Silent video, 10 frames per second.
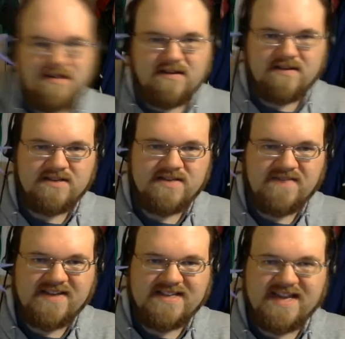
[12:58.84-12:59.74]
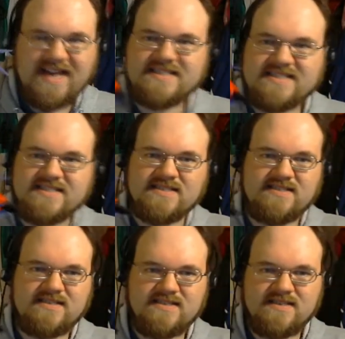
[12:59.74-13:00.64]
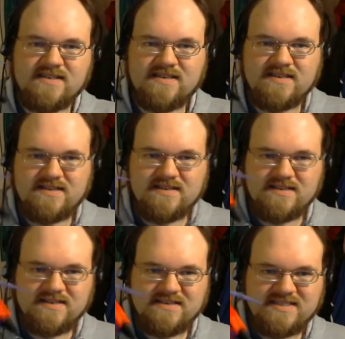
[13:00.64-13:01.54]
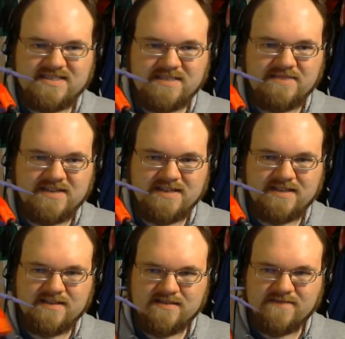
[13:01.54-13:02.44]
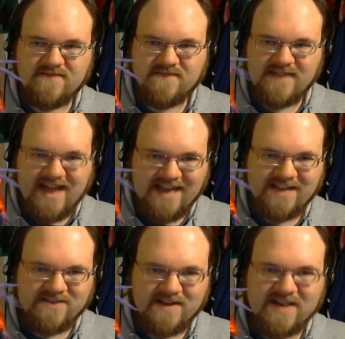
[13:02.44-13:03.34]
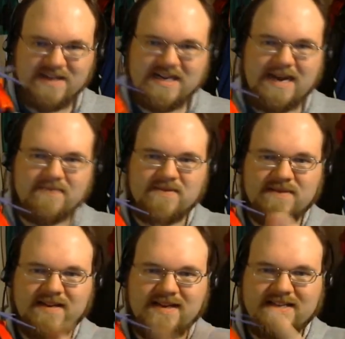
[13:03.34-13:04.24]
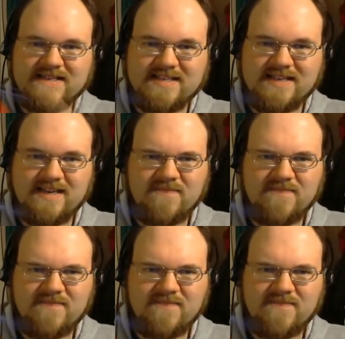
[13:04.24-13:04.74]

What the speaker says: This fantastic, stubby little, very angular helicopter thing, and it's like,